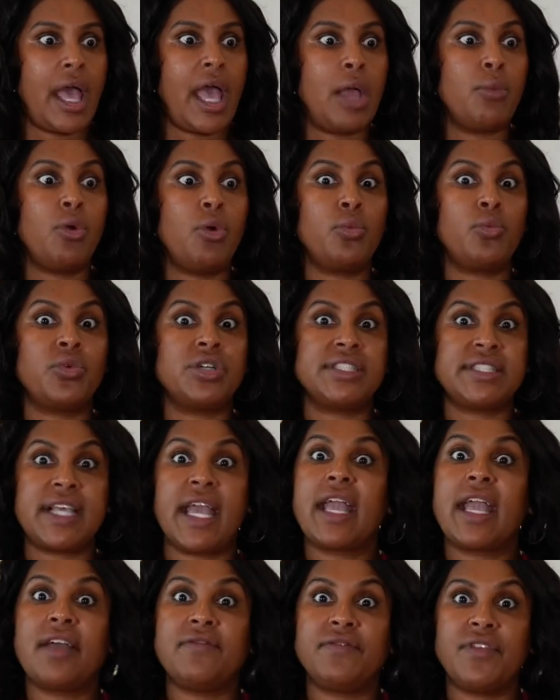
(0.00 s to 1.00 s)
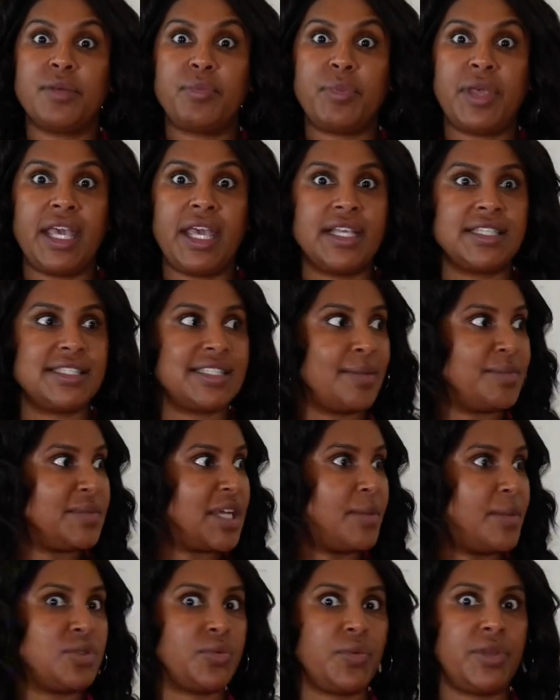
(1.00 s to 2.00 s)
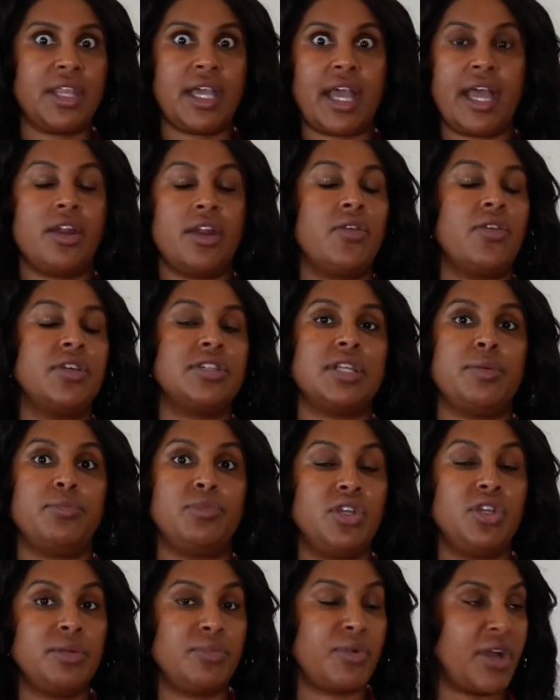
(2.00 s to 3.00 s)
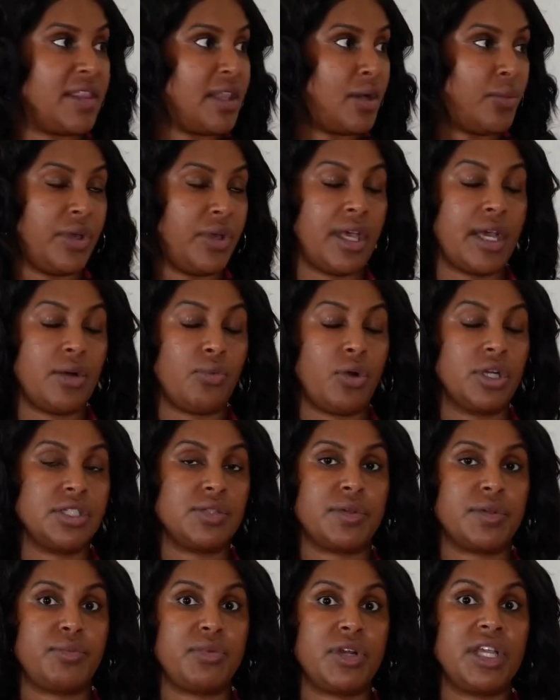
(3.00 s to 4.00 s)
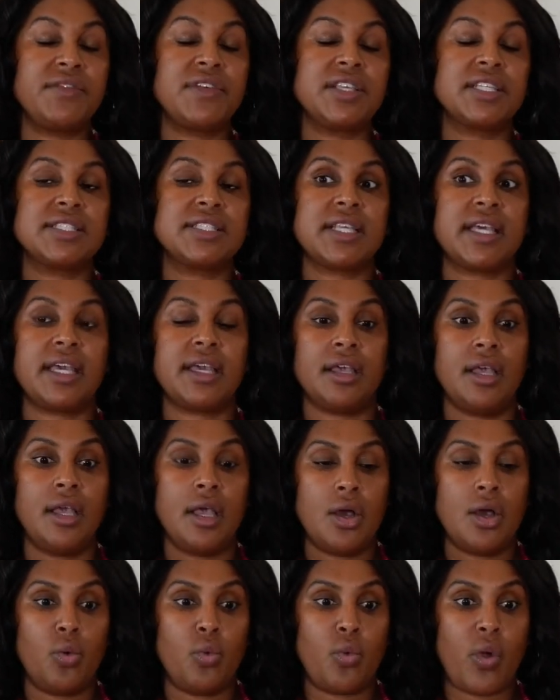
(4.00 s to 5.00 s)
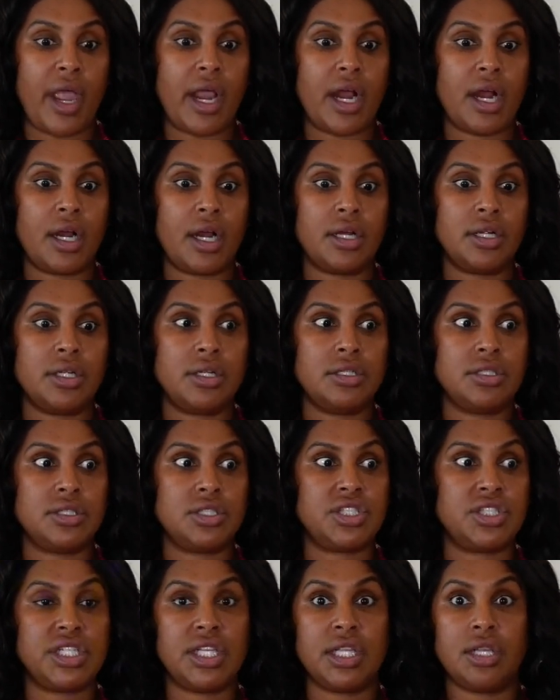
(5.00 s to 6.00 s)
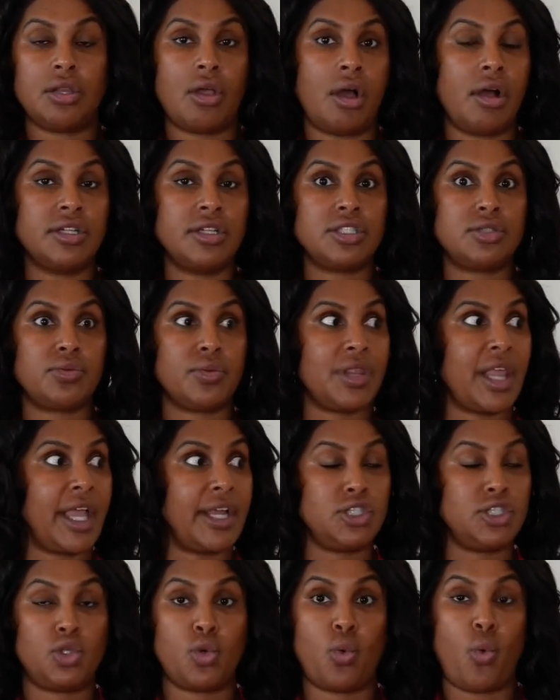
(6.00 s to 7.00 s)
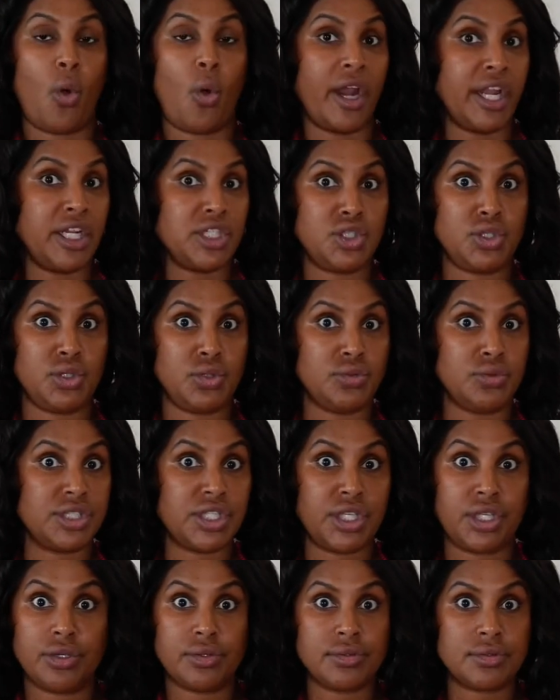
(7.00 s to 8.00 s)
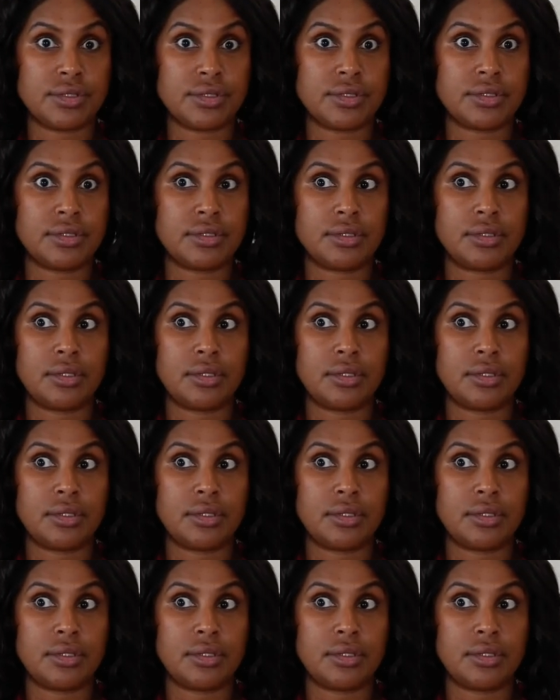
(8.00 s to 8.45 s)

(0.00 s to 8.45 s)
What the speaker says: And when we're saying MVP, sometimes we think, I know there's a beauty brand that we had worked with previously where she launched with like 22 SKUs.